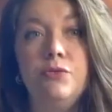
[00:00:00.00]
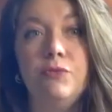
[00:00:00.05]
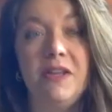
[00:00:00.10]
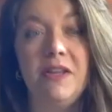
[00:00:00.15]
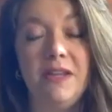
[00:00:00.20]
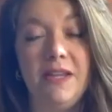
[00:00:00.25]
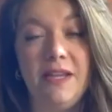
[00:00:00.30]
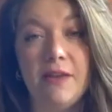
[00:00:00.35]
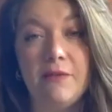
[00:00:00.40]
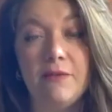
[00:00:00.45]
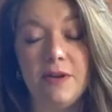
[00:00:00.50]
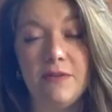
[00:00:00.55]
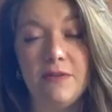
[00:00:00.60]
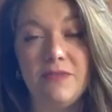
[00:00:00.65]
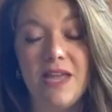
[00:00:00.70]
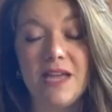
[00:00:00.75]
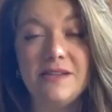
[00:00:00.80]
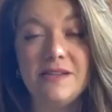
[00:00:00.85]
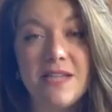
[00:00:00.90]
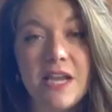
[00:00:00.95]
really get rid of
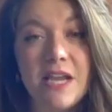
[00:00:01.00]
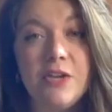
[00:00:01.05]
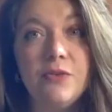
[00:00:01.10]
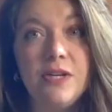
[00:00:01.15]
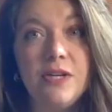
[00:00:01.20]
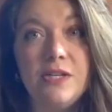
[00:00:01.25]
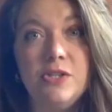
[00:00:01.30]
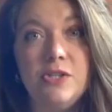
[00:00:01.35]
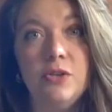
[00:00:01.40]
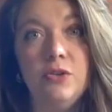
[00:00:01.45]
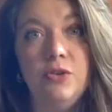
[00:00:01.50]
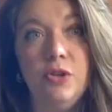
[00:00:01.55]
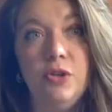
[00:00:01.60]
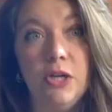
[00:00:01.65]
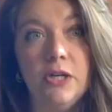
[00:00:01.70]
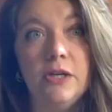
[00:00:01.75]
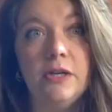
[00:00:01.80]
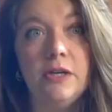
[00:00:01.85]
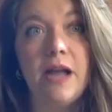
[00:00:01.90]
that debt, you need to learn